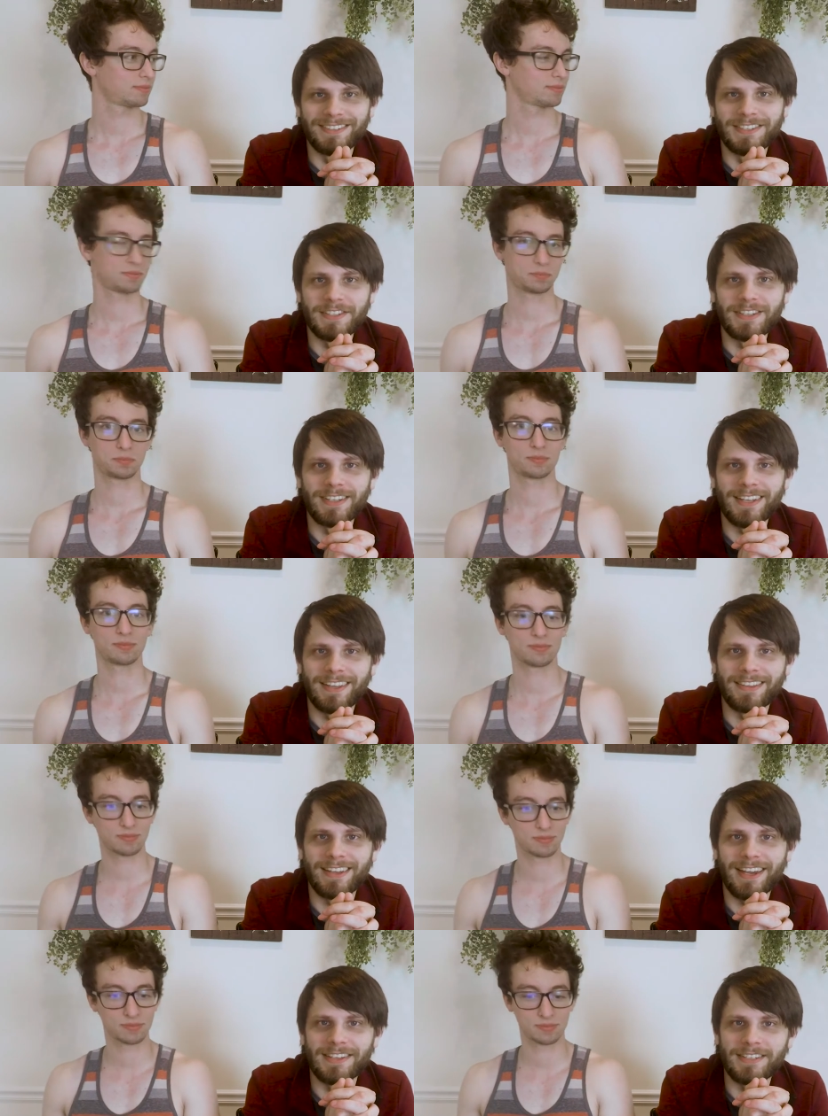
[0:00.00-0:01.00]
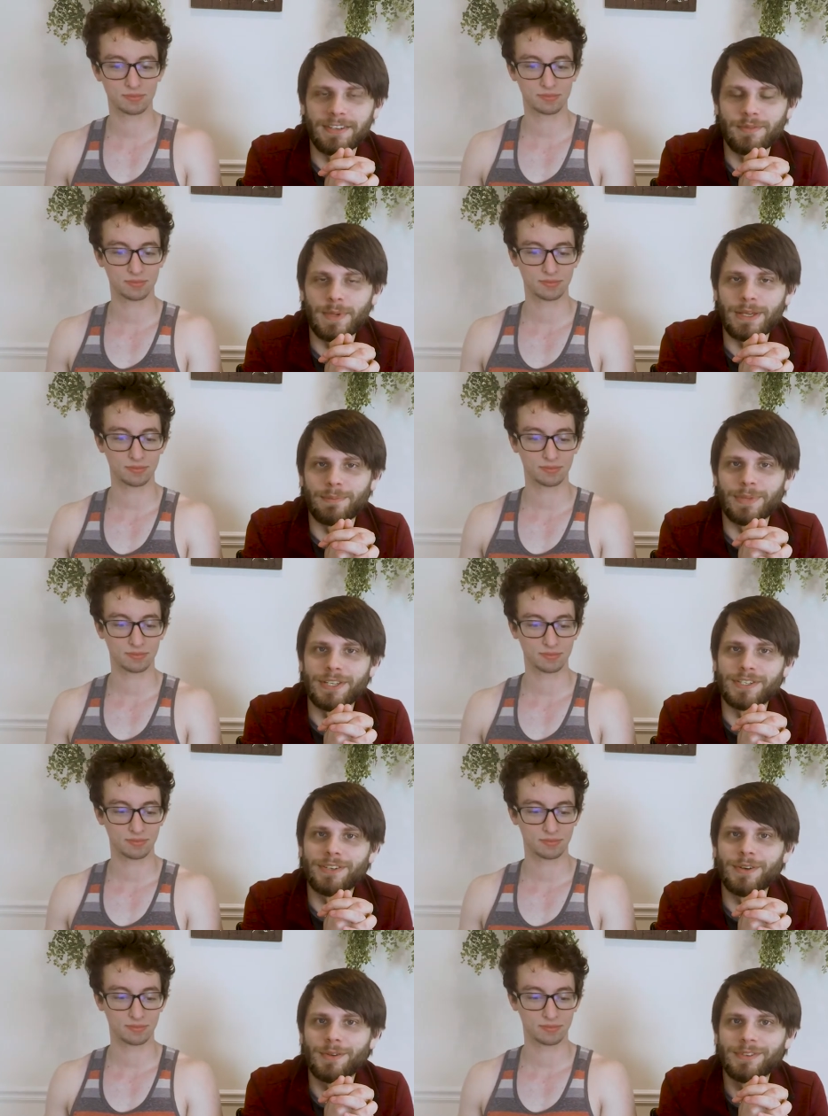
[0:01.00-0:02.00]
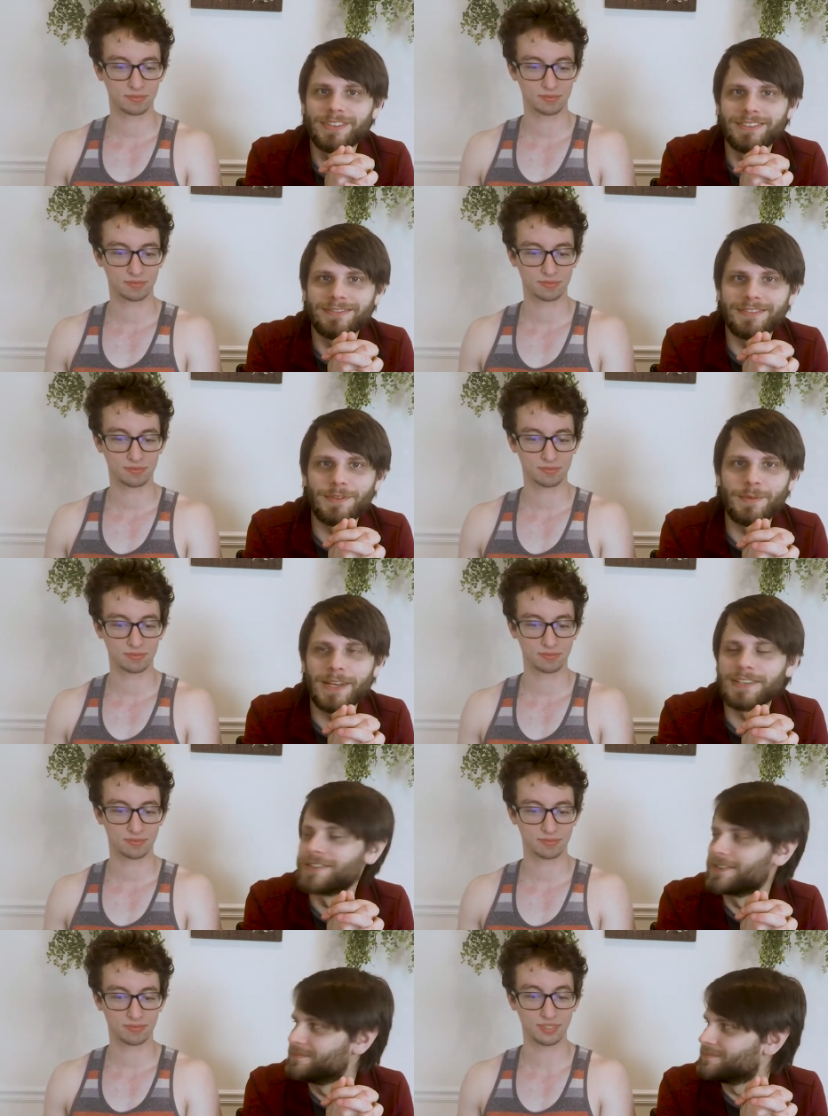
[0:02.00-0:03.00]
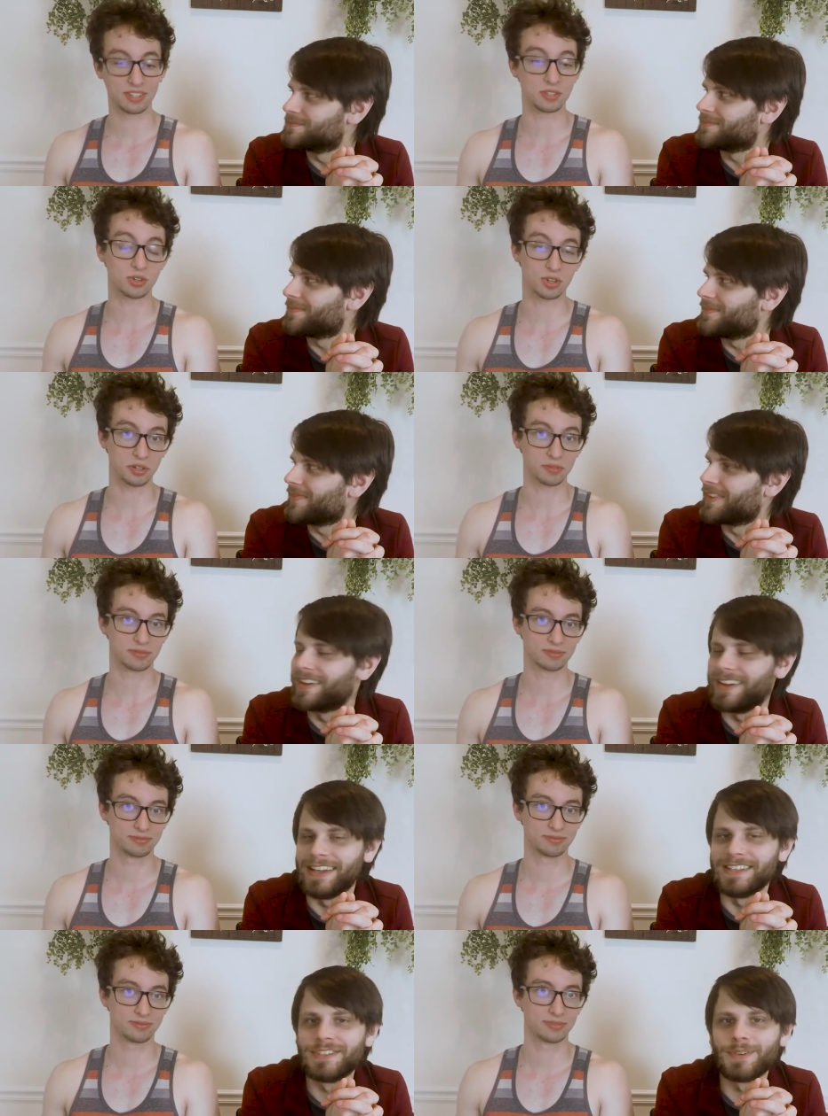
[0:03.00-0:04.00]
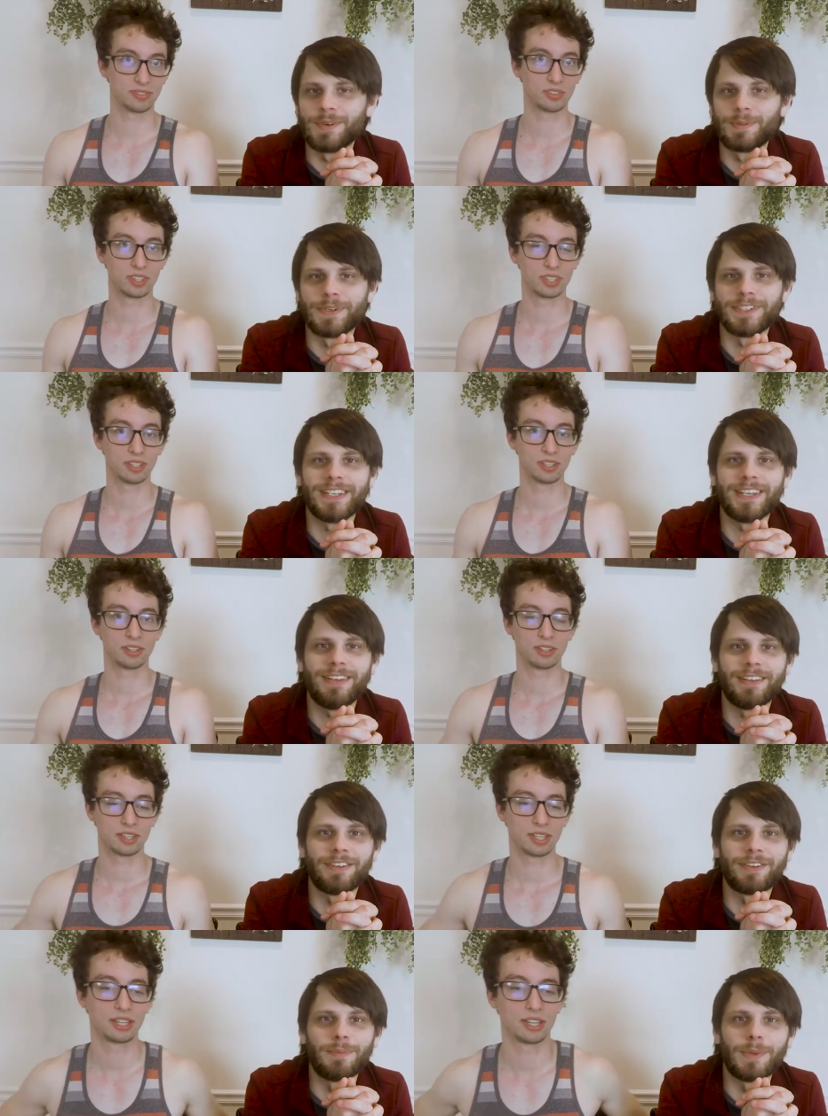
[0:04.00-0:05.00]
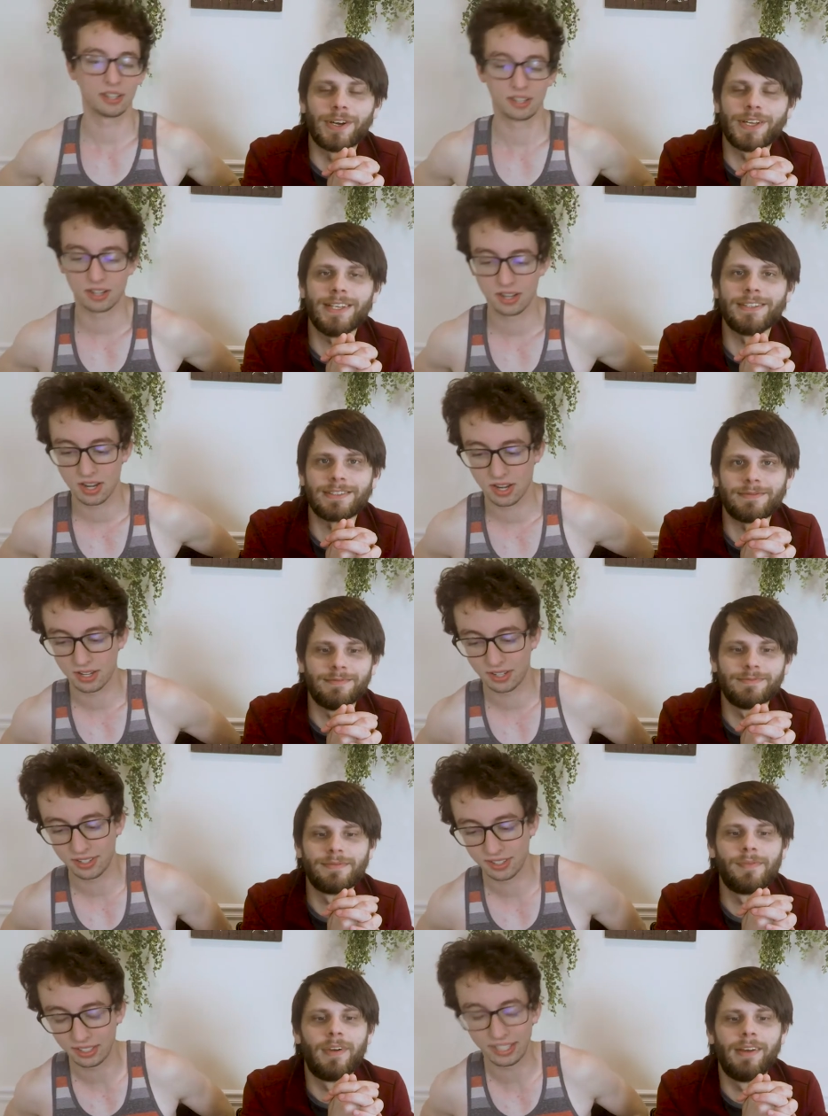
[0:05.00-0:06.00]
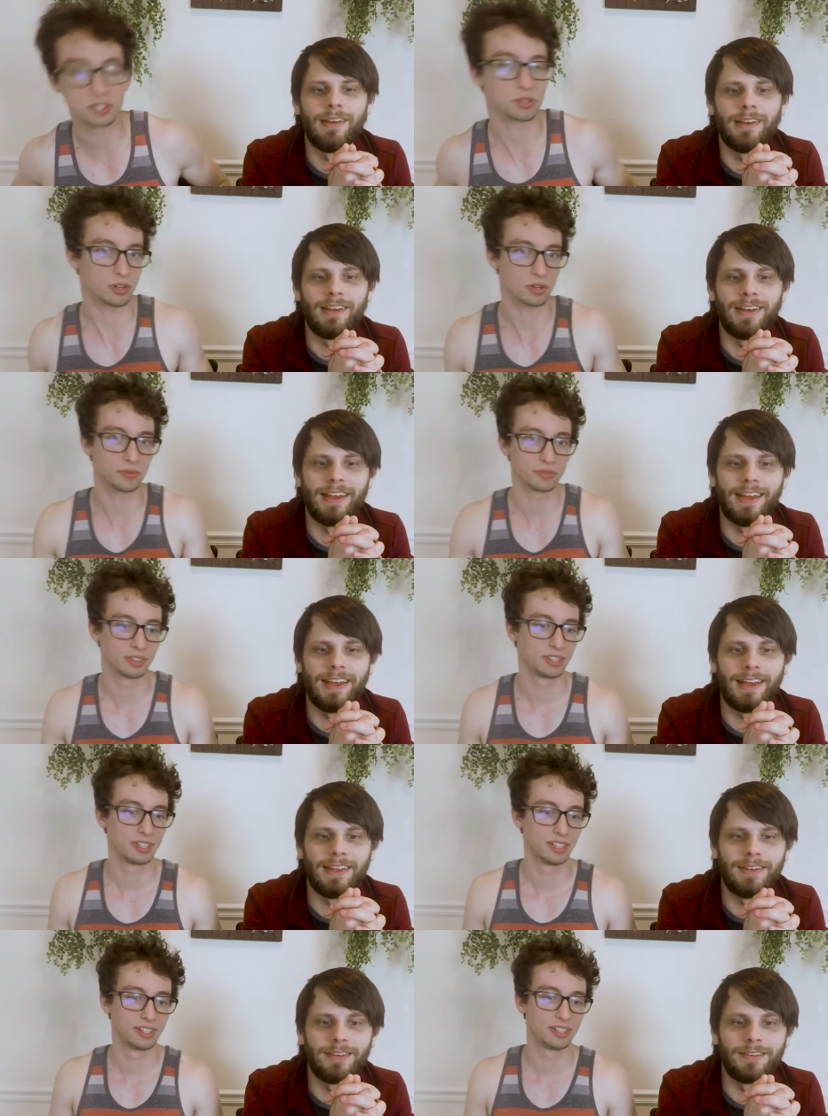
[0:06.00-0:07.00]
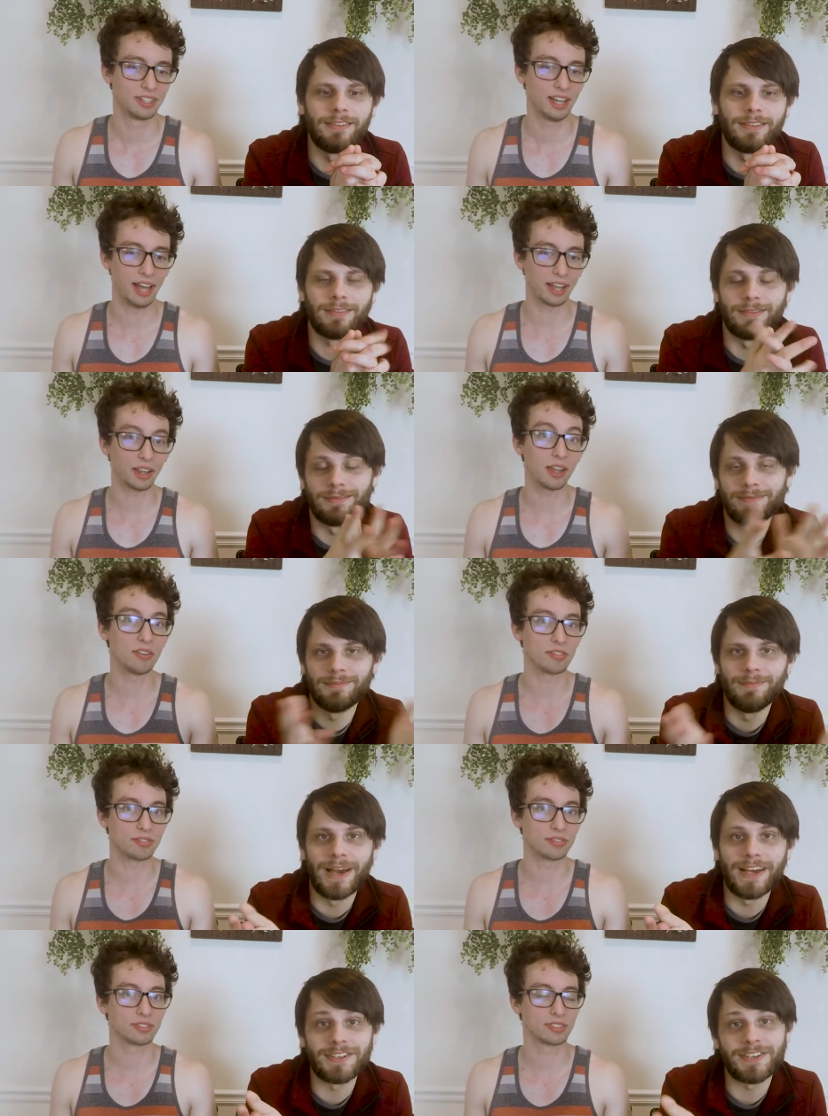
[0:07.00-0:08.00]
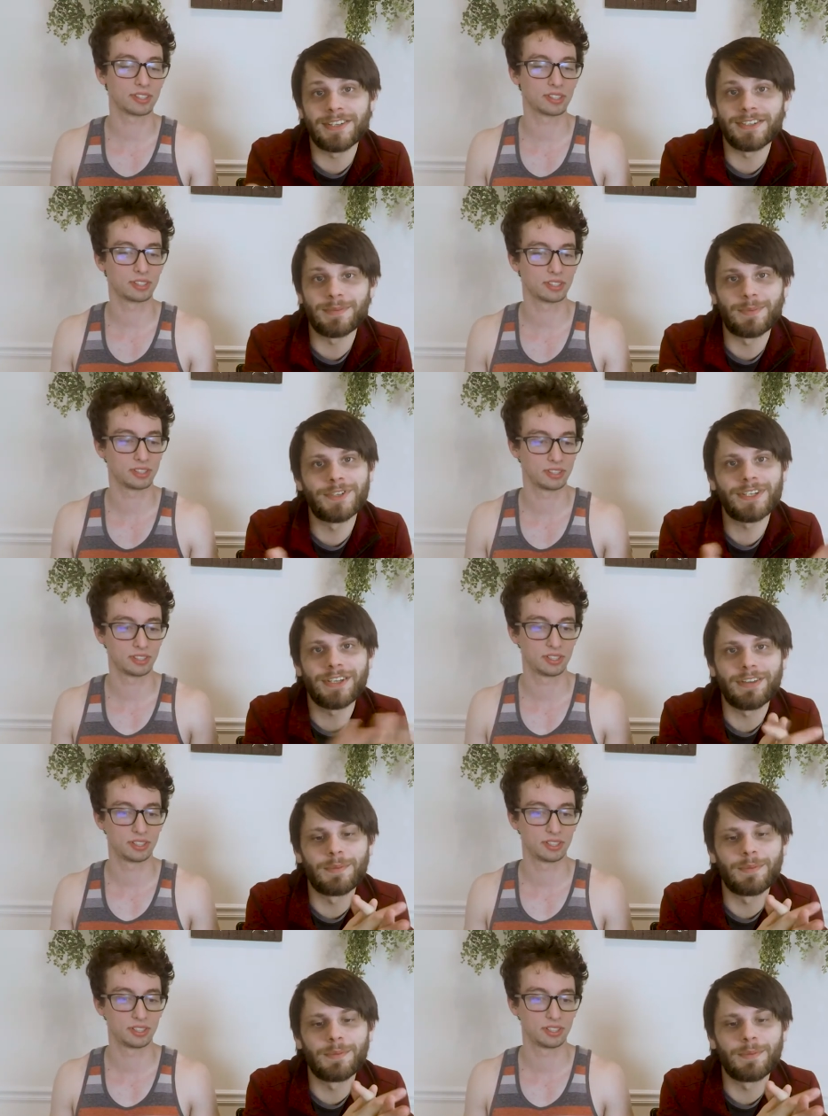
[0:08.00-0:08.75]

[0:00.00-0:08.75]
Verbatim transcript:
Speaker 1: doesn't like the idea of being pigeonholed too much.
Speaker 2: That's true.
Speaker 1: Into a particular market.
Speaker 2: It's true. And I love Magic is a particular